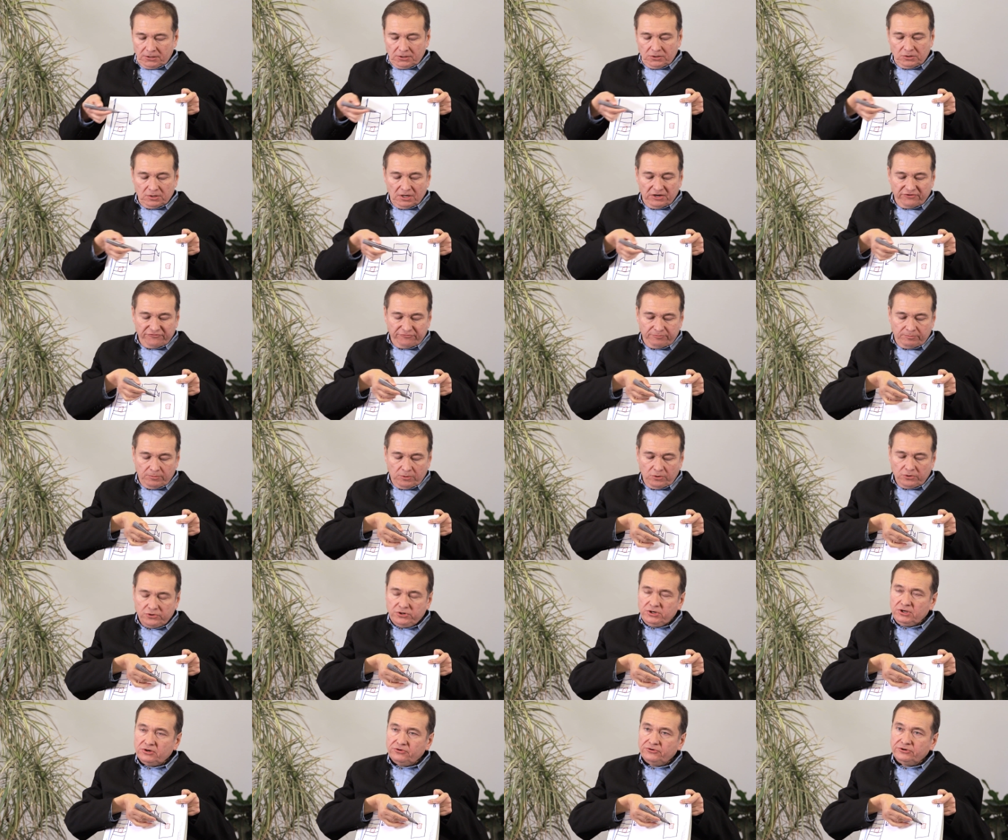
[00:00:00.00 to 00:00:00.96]
You have
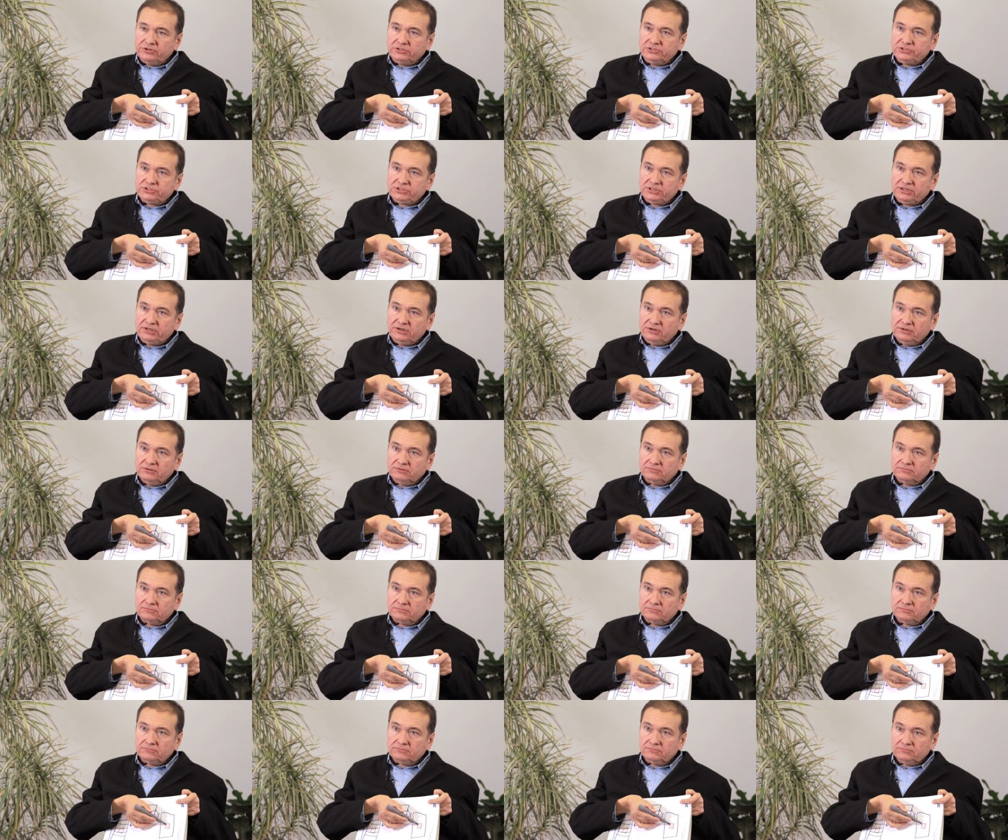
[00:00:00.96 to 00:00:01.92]
more neurons here
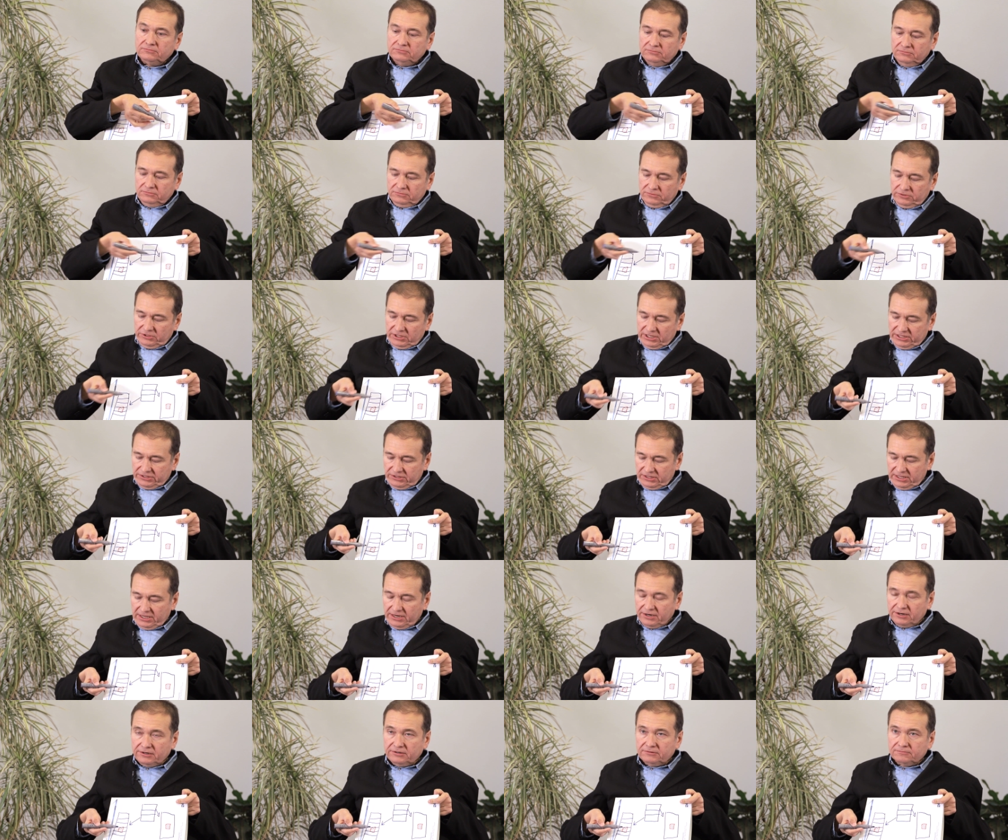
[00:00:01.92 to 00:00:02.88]
than
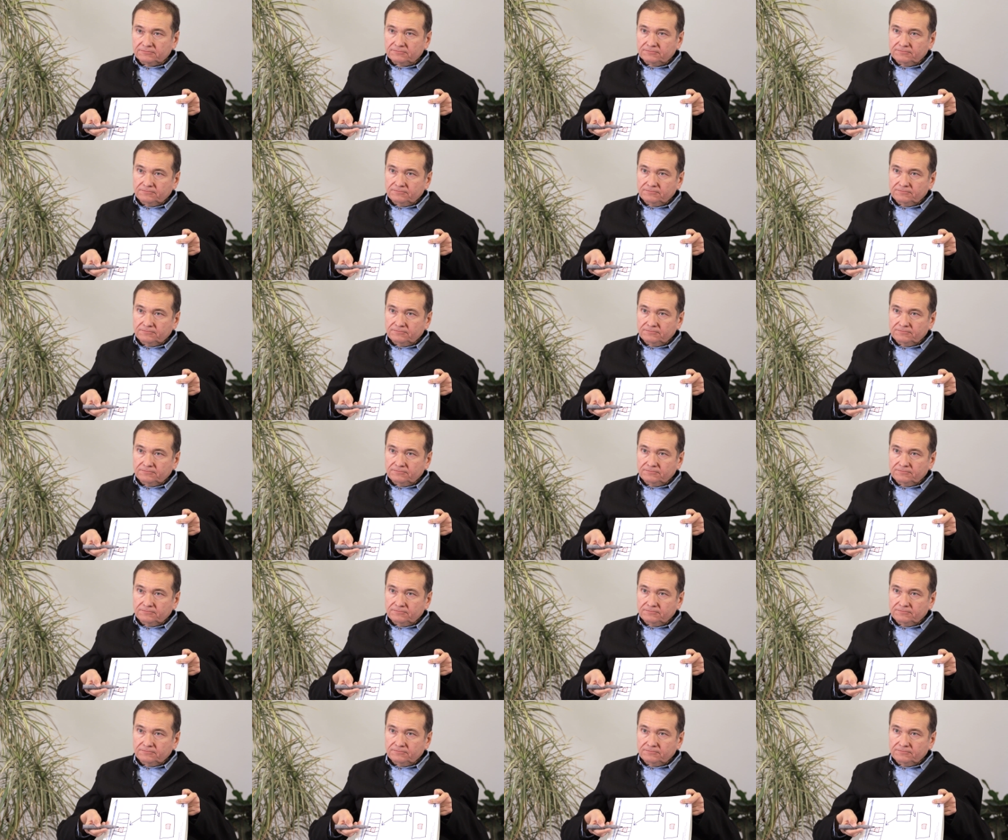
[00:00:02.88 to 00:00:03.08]
there.